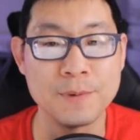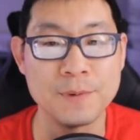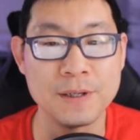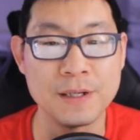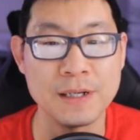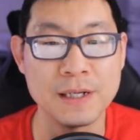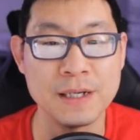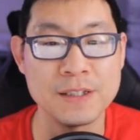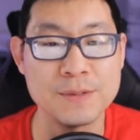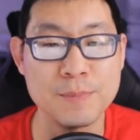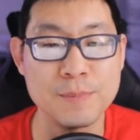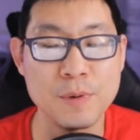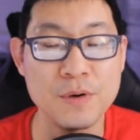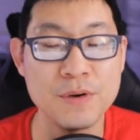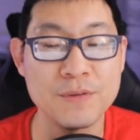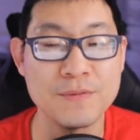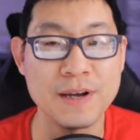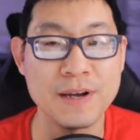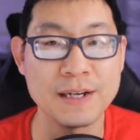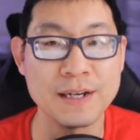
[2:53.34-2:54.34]
it's
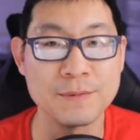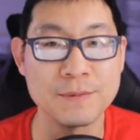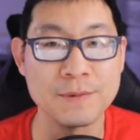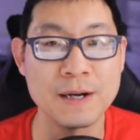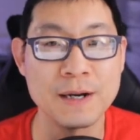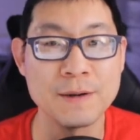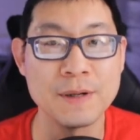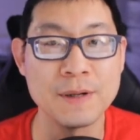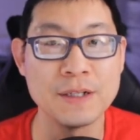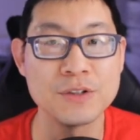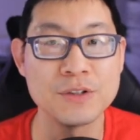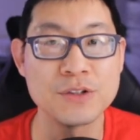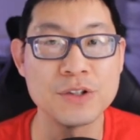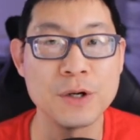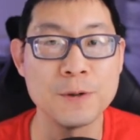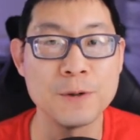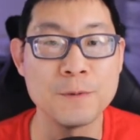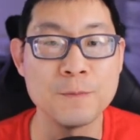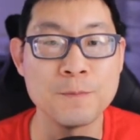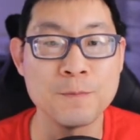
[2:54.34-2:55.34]
motivating, right? And
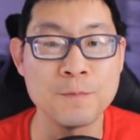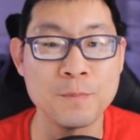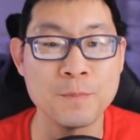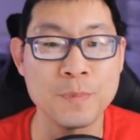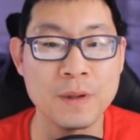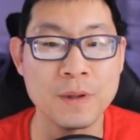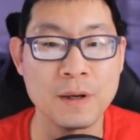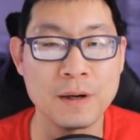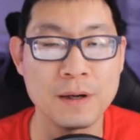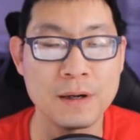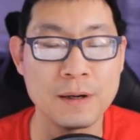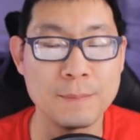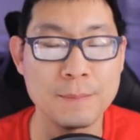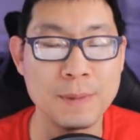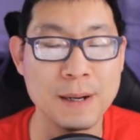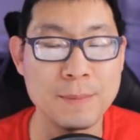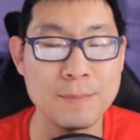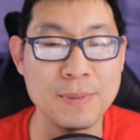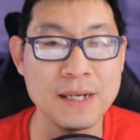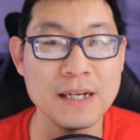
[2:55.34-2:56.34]
so
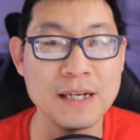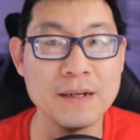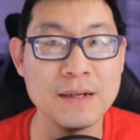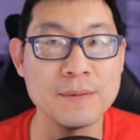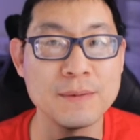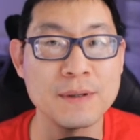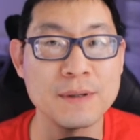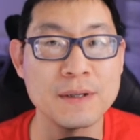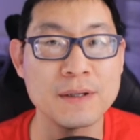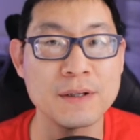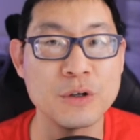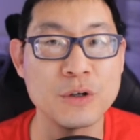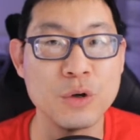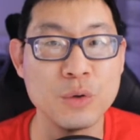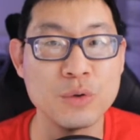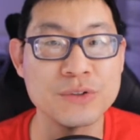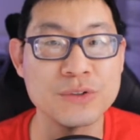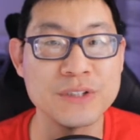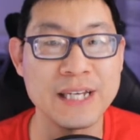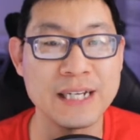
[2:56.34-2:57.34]
by picking
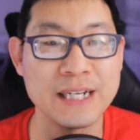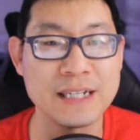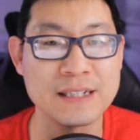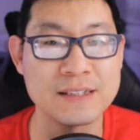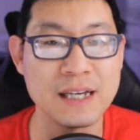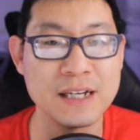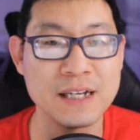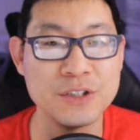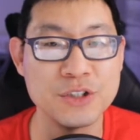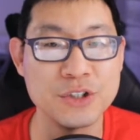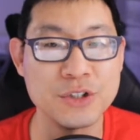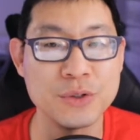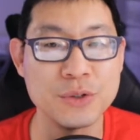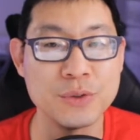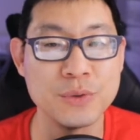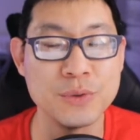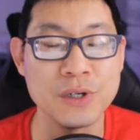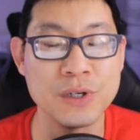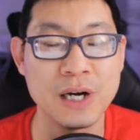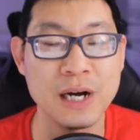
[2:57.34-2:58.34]
goals that excite
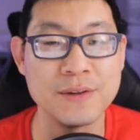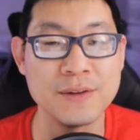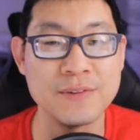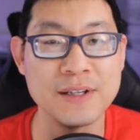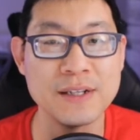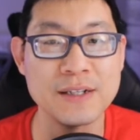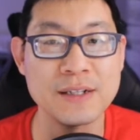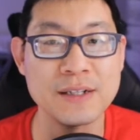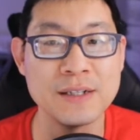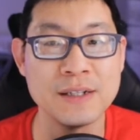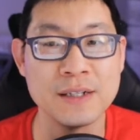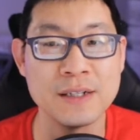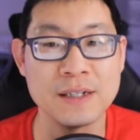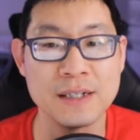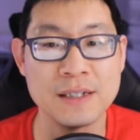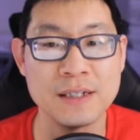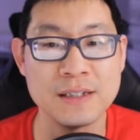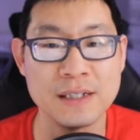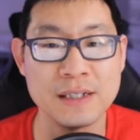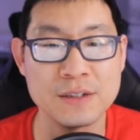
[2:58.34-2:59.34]
you, I think
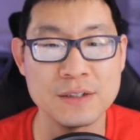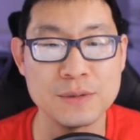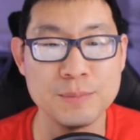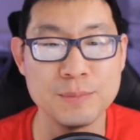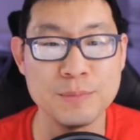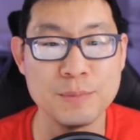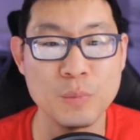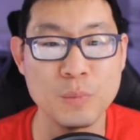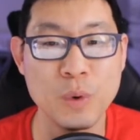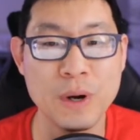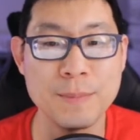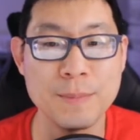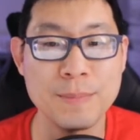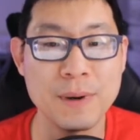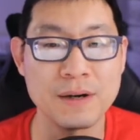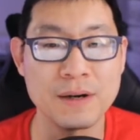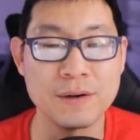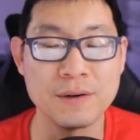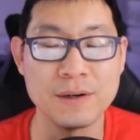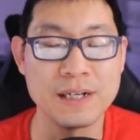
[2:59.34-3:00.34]
it's way
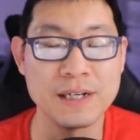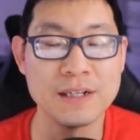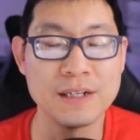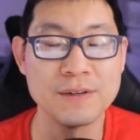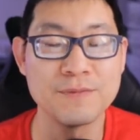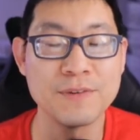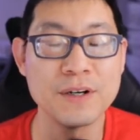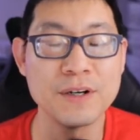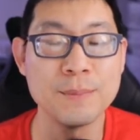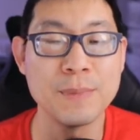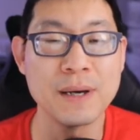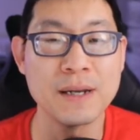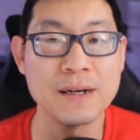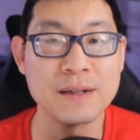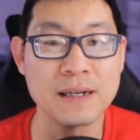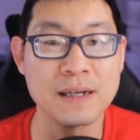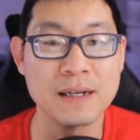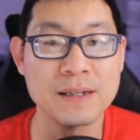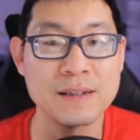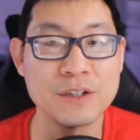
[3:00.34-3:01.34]
better. And then
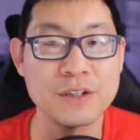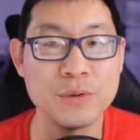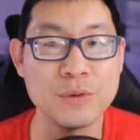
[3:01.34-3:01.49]
fundamentally, I think you